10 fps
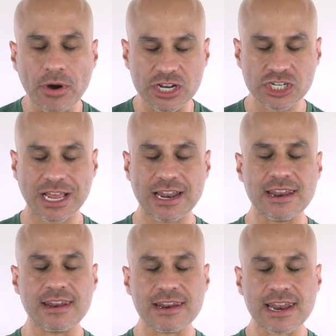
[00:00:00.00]
much
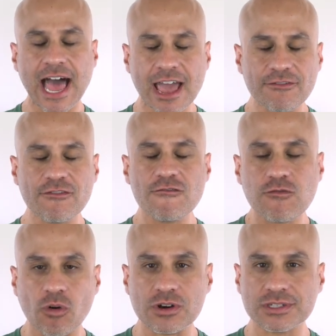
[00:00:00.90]
life
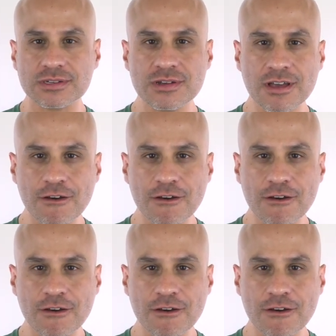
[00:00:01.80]
force